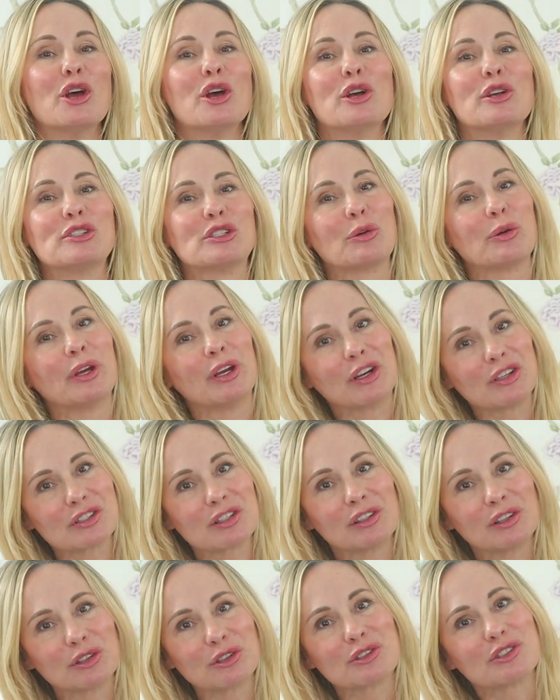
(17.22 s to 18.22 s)
So here's
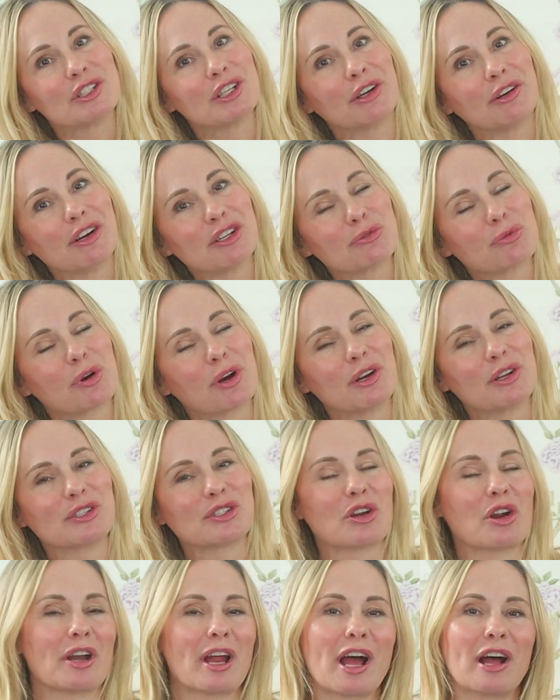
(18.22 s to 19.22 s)
a little series we're going to
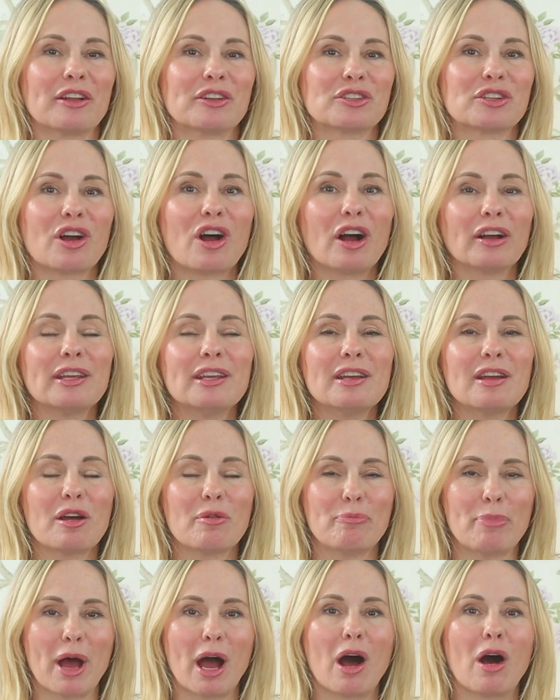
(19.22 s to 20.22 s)
start out talking
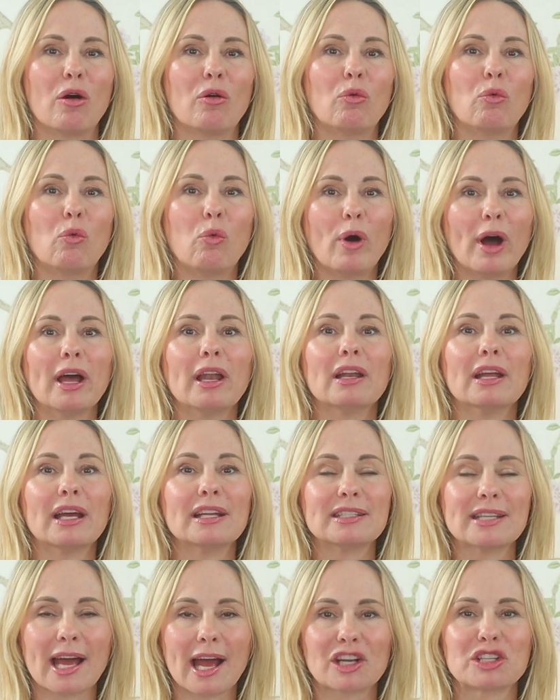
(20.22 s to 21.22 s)
about what
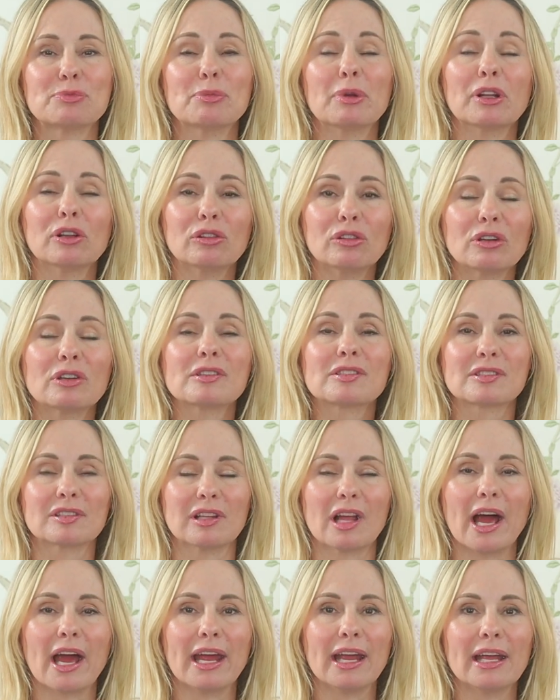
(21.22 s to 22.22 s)
attachment looks
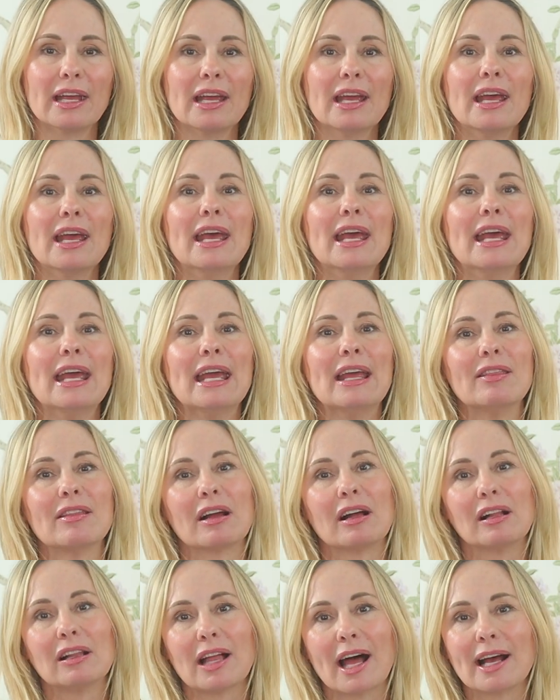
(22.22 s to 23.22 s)
like in
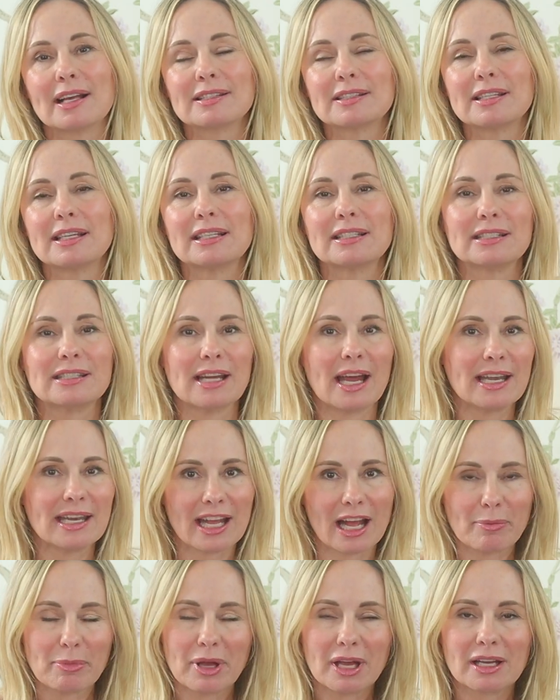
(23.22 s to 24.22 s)
the classic
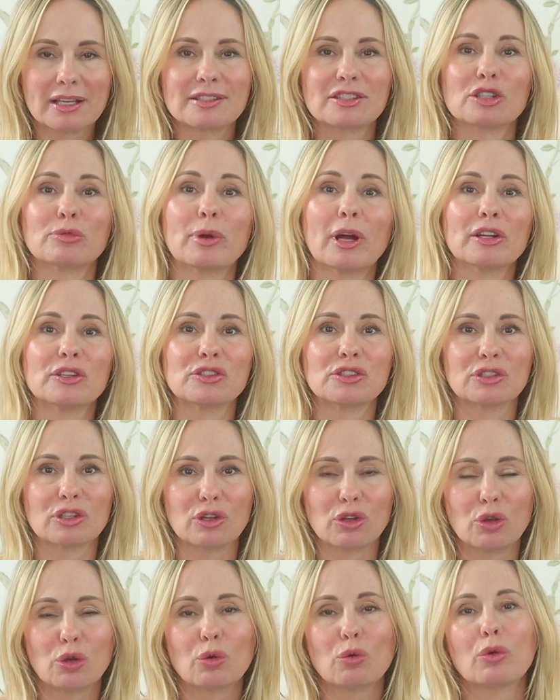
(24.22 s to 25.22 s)
dynamics around
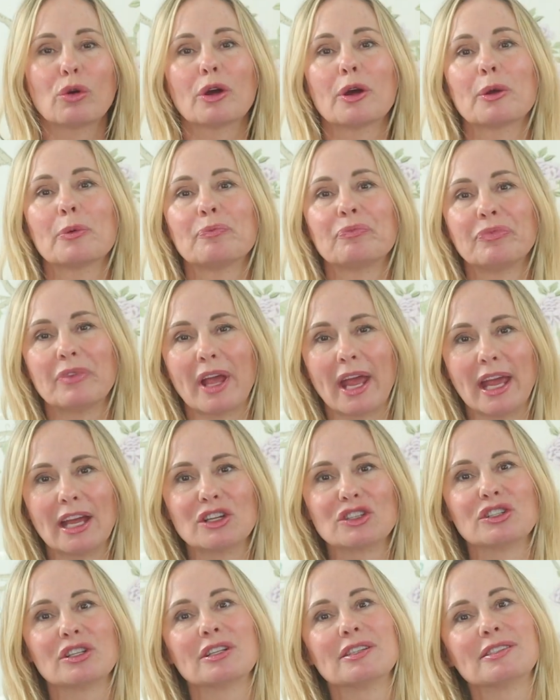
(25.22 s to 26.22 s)
secure,
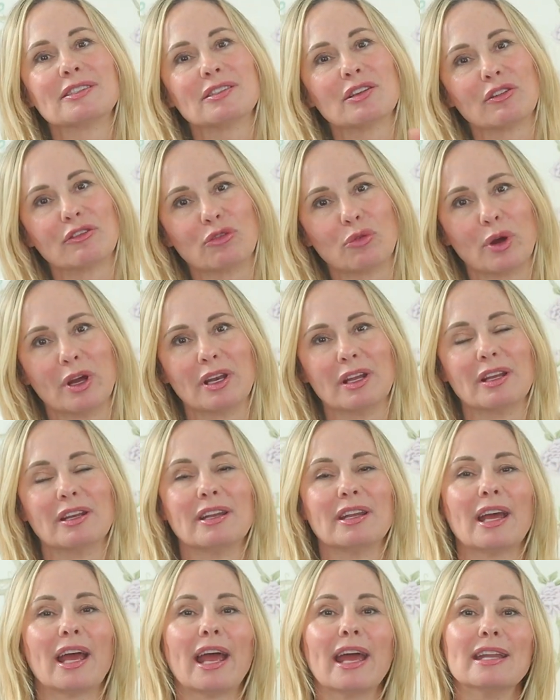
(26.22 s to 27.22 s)
anxious,
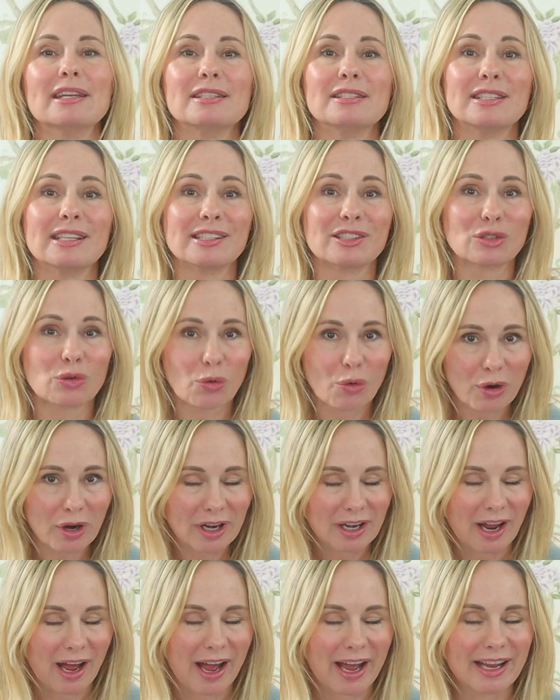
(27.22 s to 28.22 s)
avoidant, and
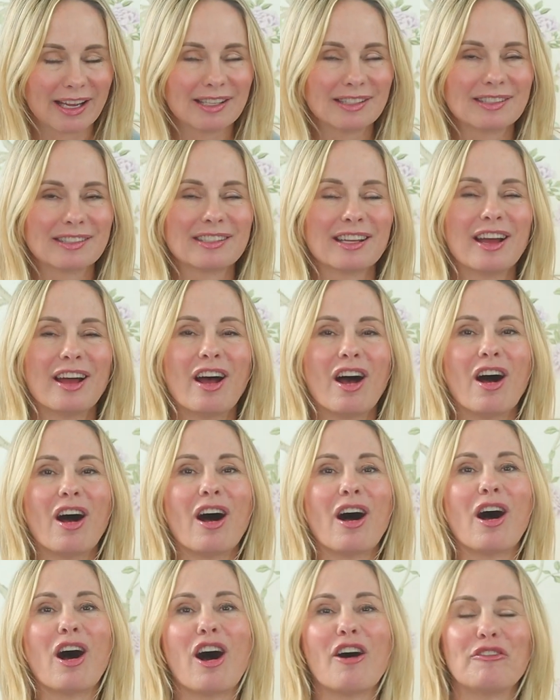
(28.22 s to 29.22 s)
disorganized,
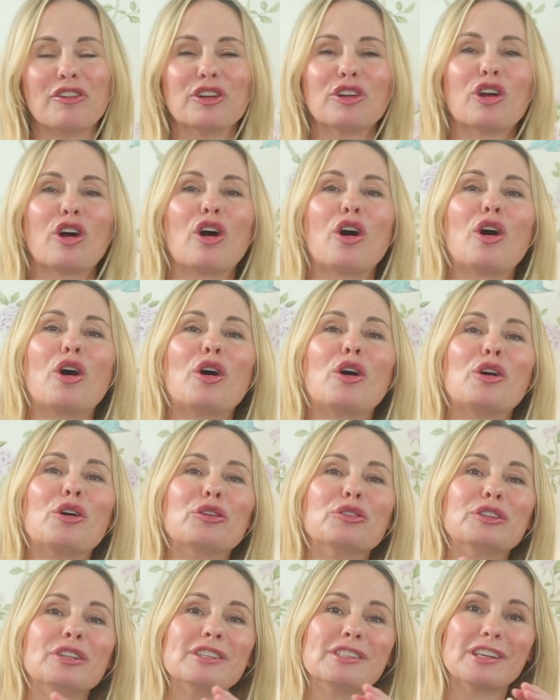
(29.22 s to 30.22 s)
often
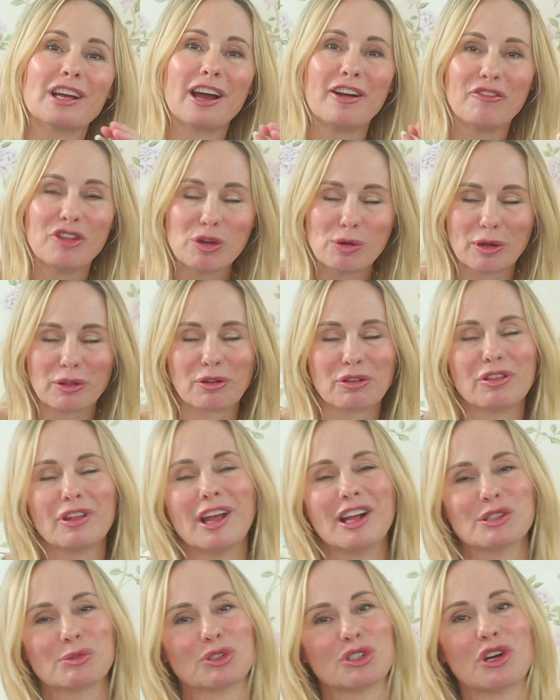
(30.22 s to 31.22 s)
called a few other
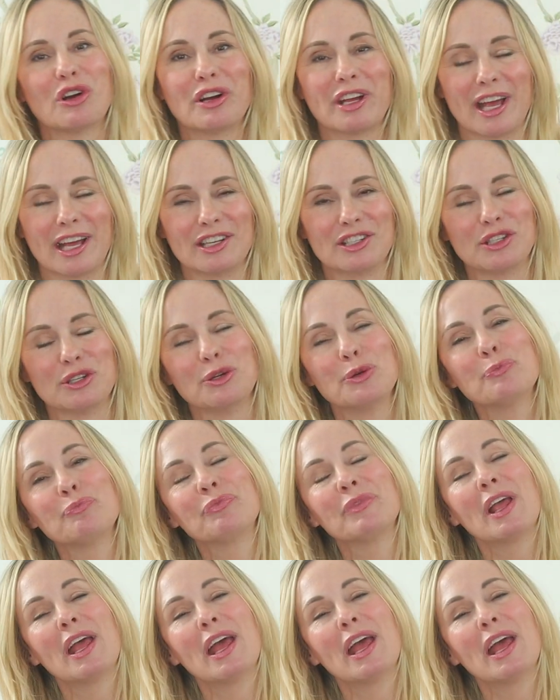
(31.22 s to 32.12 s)
things, which I'll get to.